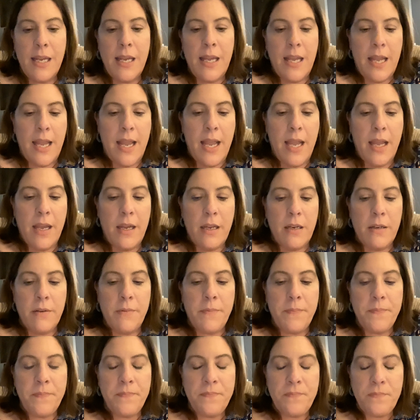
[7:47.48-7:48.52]
And
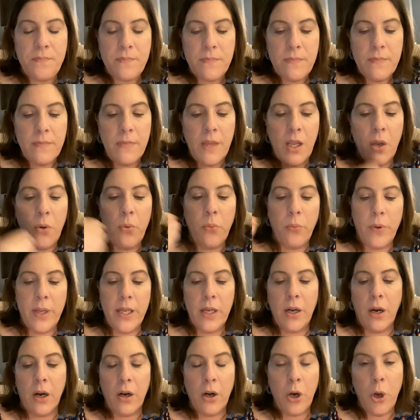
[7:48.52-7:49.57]
we
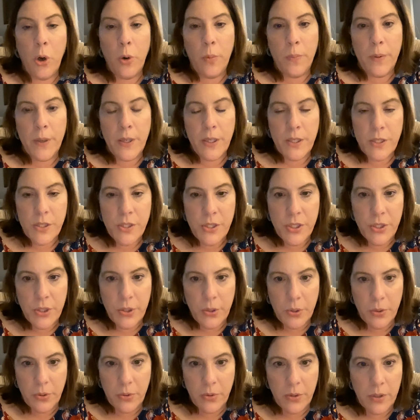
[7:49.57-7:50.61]
are open
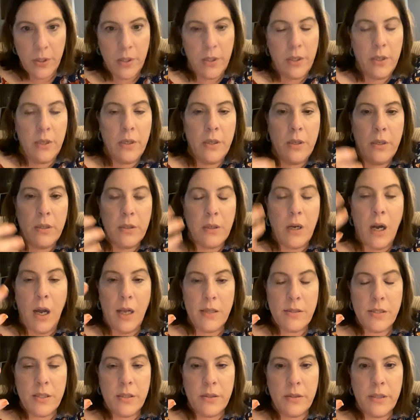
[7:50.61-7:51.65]
to
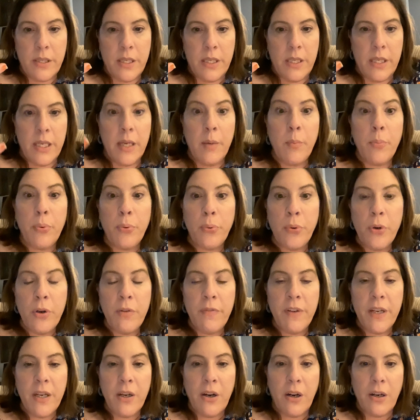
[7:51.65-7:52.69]
constantly
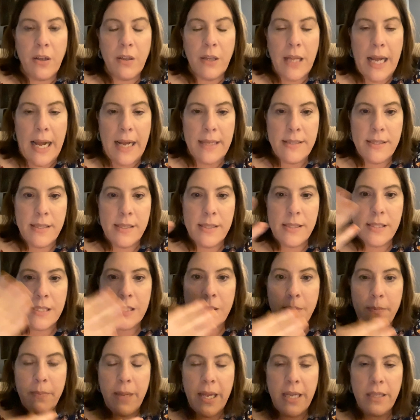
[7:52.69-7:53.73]
improving our classes
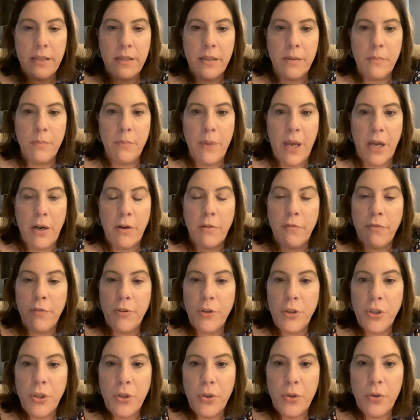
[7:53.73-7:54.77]
to make them better for
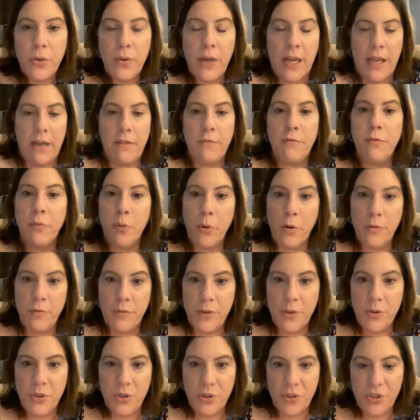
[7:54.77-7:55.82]
you and for
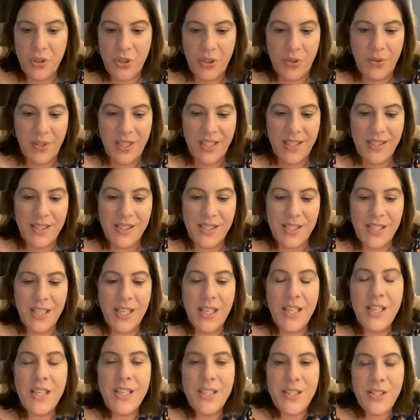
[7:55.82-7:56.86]
future students.
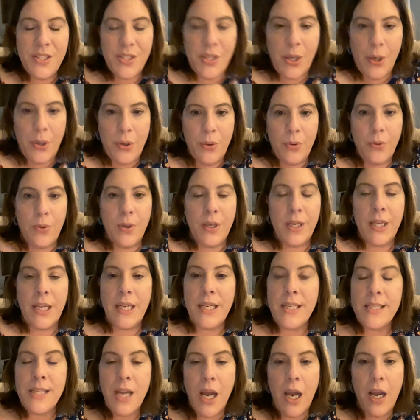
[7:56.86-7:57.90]
So
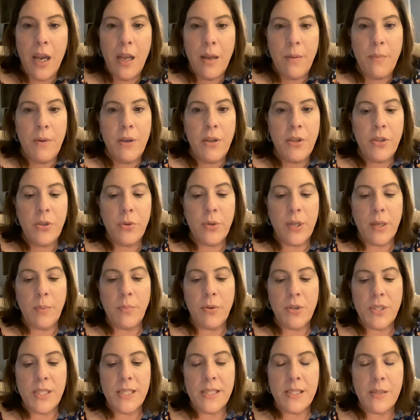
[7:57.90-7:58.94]
anytime you can
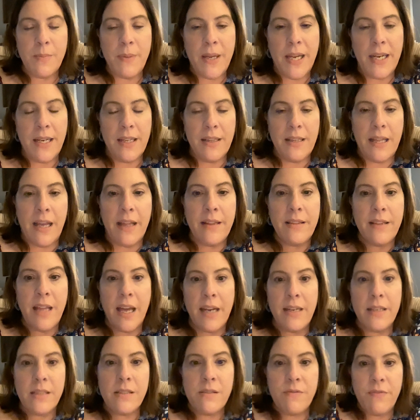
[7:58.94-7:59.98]
participate in that,
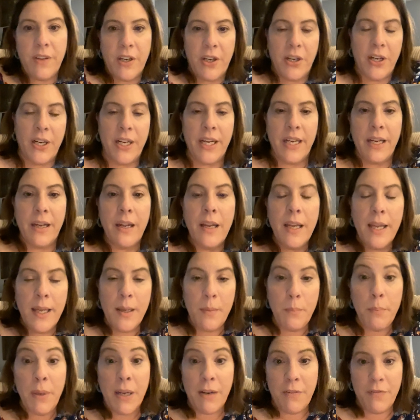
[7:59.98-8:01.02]
that is very
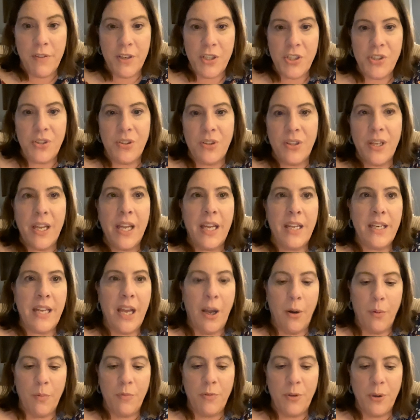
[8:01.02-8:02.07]
beneficial and
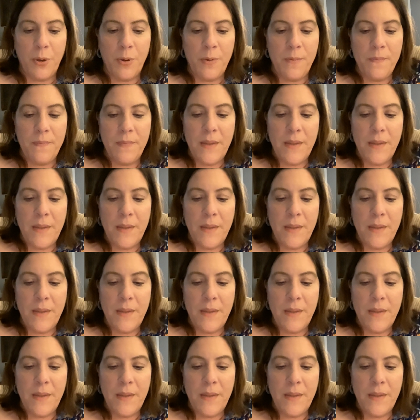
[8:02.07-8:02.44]
helpful.